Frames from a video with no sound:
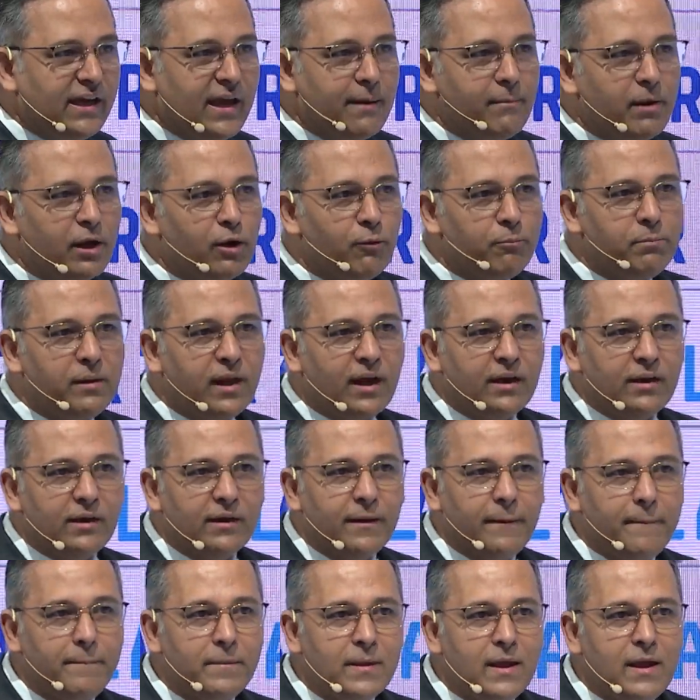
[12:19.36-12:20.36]
ml of blood?
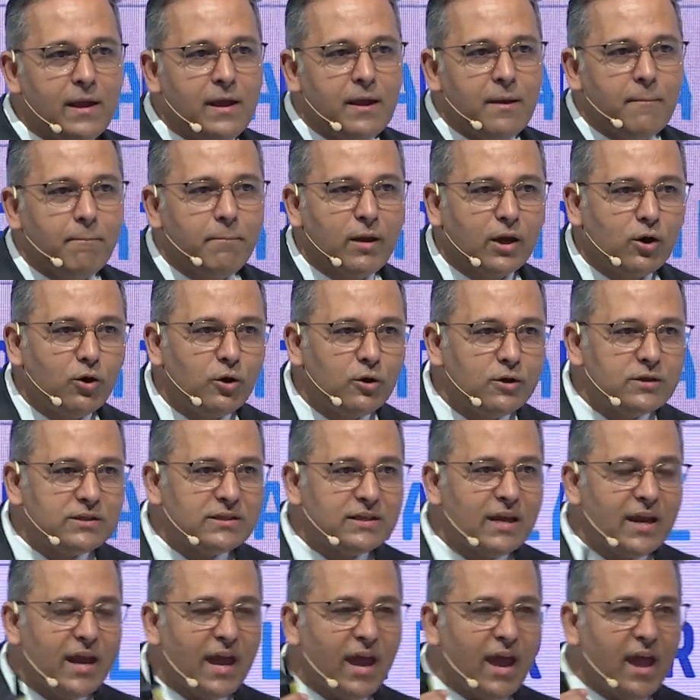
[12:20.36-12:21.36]
Because
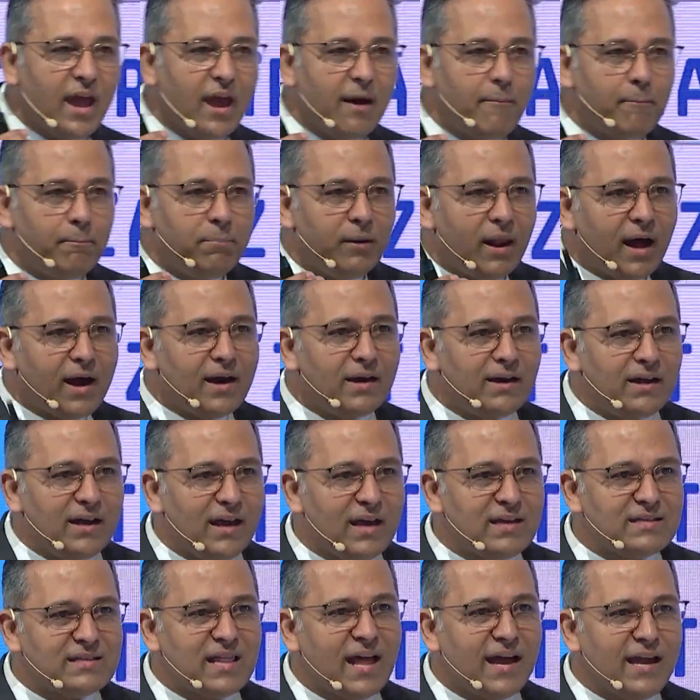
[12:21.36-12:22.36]
blood
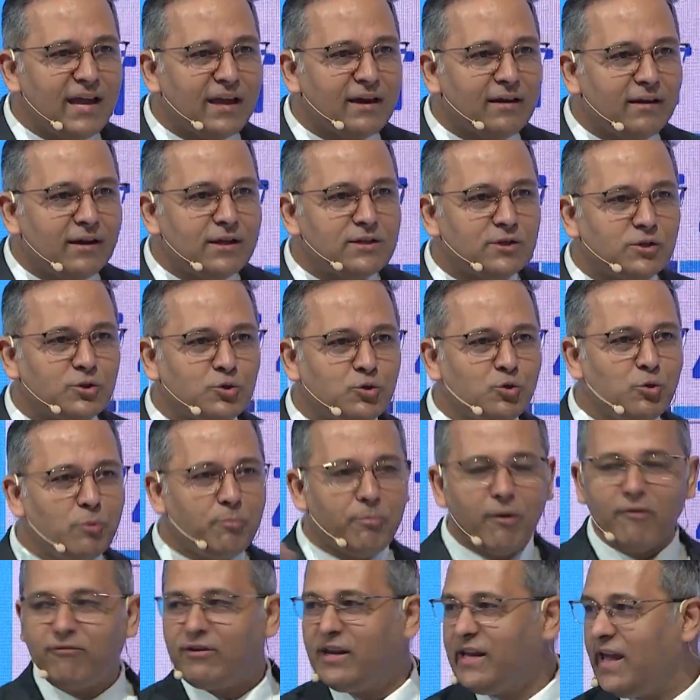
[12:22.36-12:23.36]
is like a soup
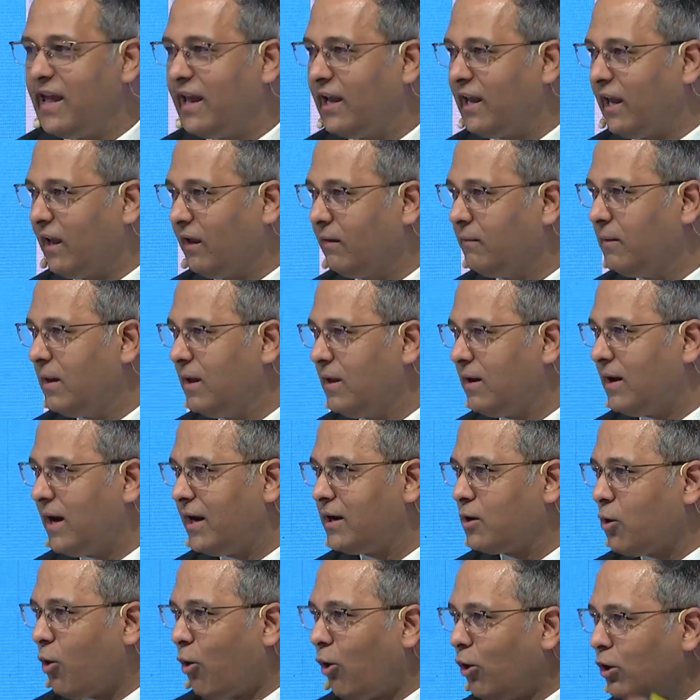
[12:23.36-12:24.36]
of DNA,
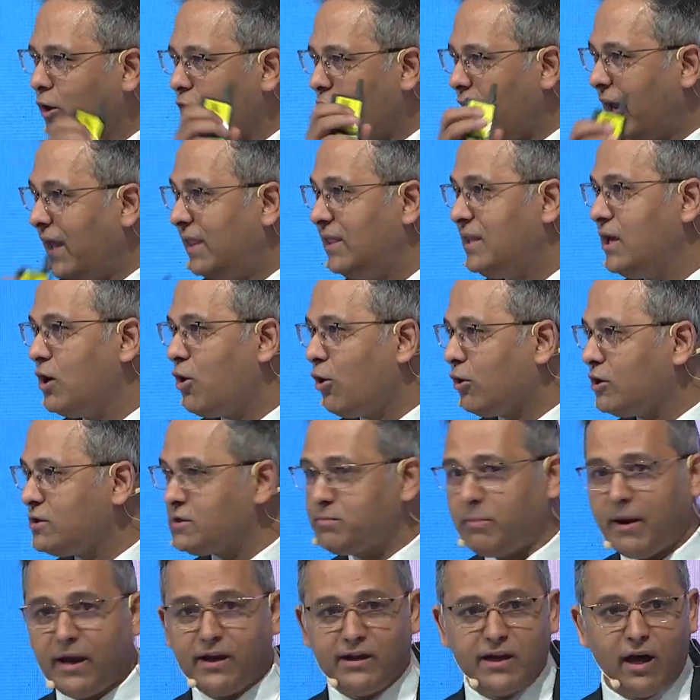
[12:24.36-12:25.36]
right? All your healthy organs
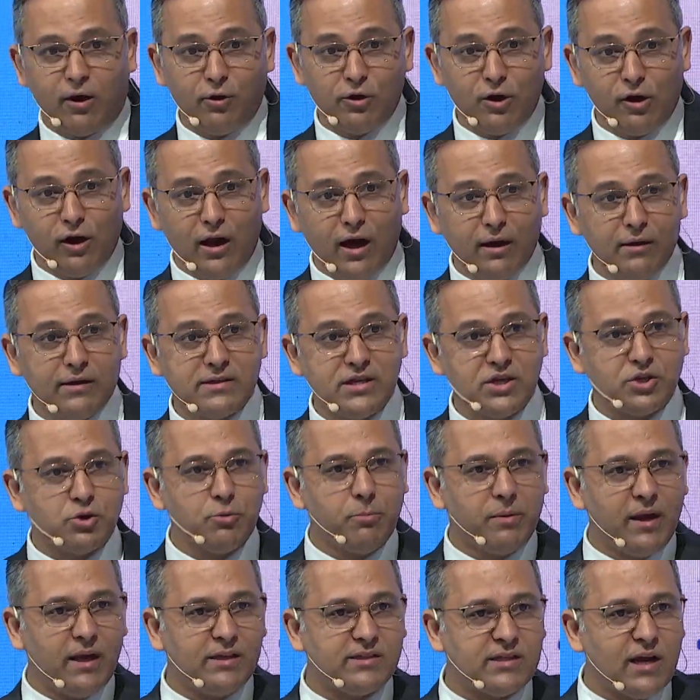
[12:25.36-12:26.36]
break down, your lung tissue
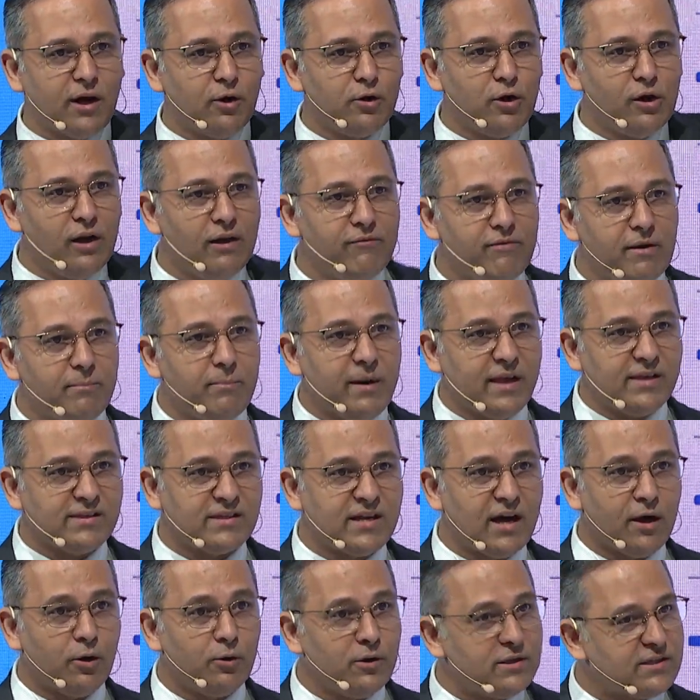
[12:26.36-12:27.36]
breaks down, your liver breaks
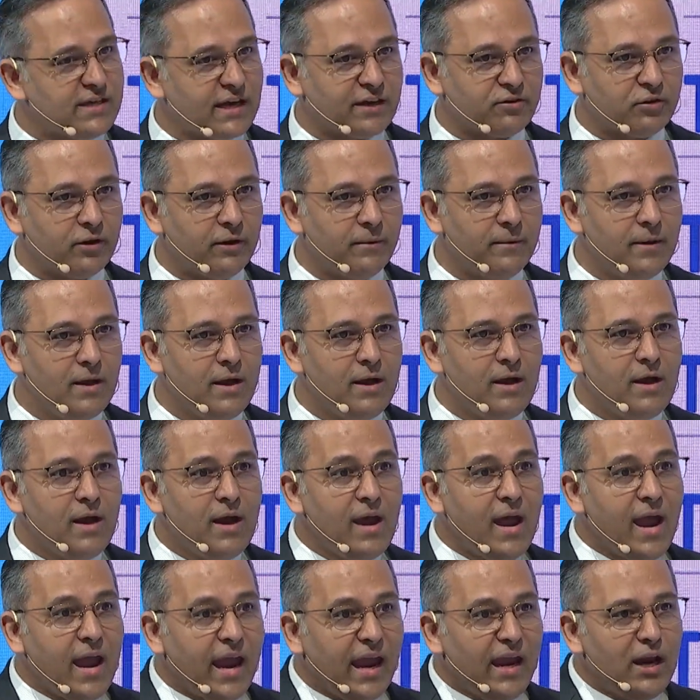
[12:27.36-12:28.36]
down, etc.
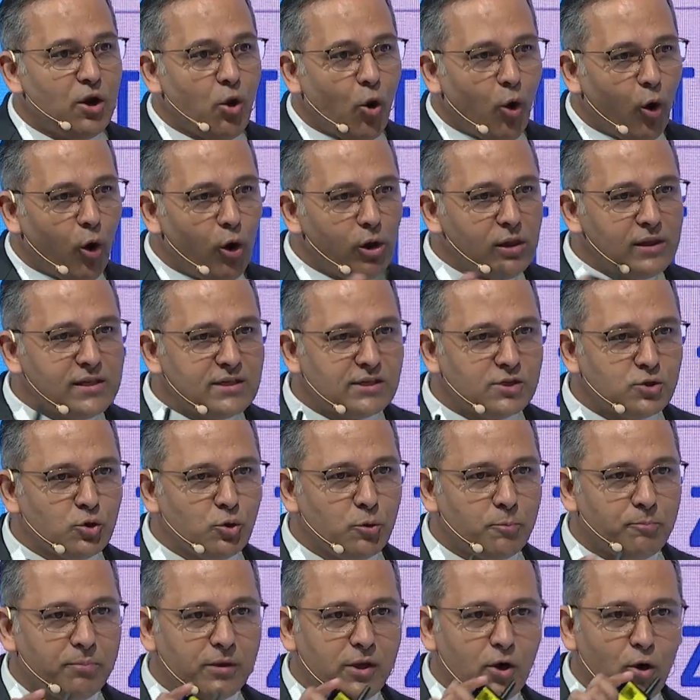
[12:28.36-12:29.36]
In all the
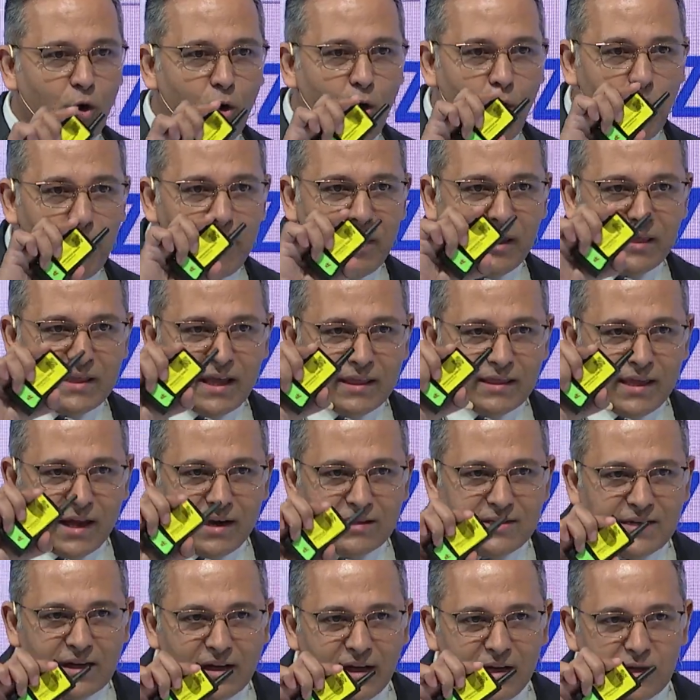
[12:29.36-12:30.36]
soup, you're hoping that there
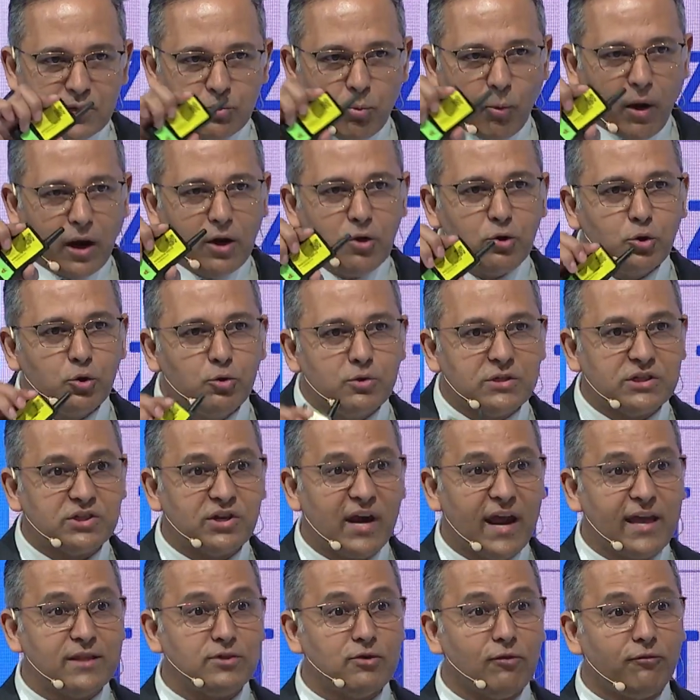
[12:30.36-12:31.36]
is at least one or two
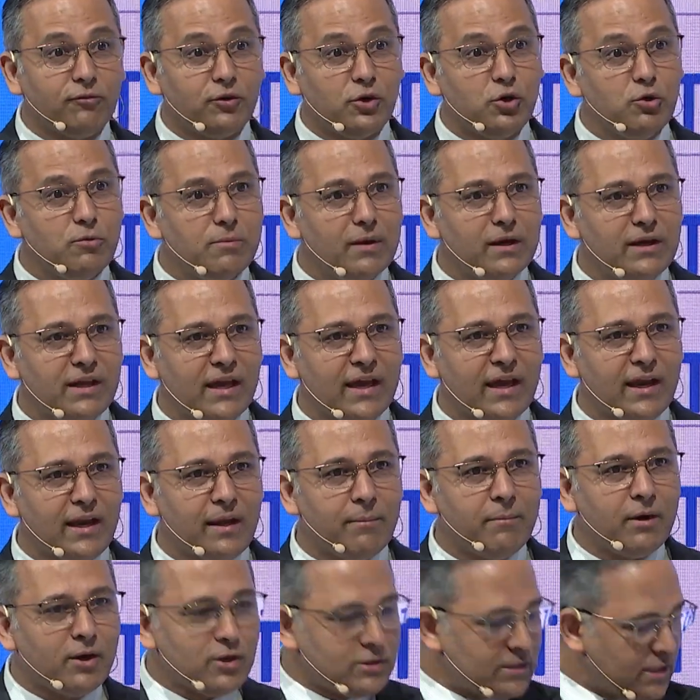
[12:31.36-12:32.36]
strands of tumor DNA,
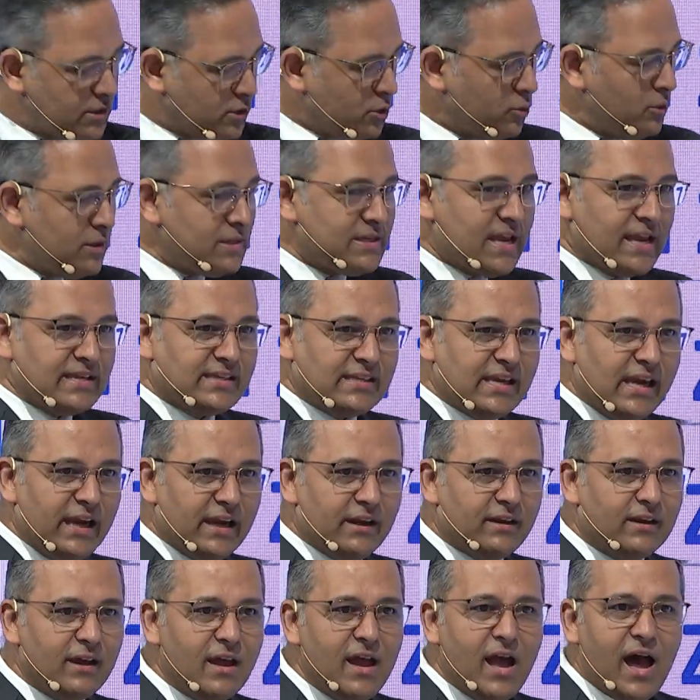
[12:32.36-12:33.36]
because as soon as I see
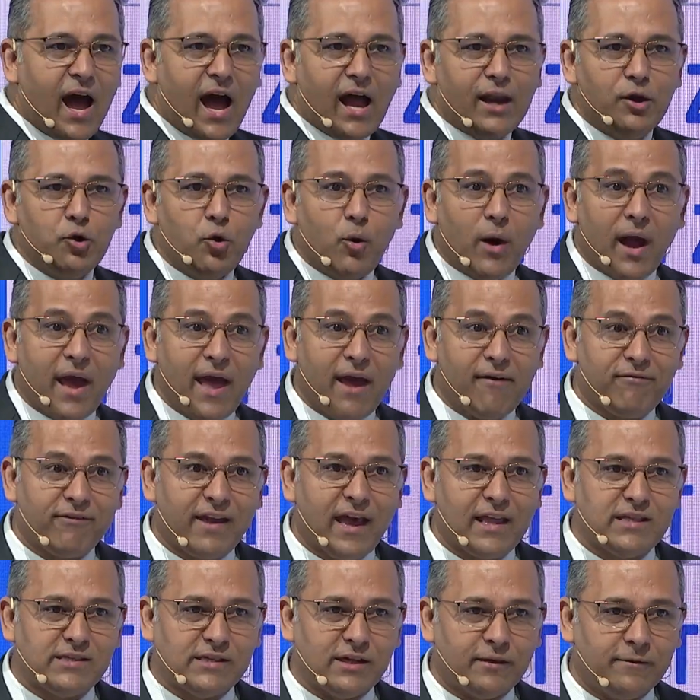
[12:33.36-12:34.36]
it, I'll know I have
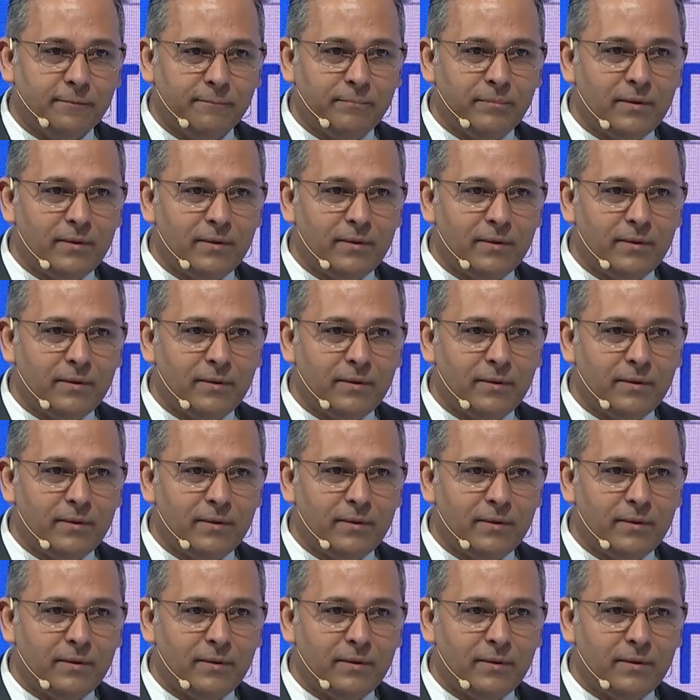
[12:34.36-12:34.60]
cancer.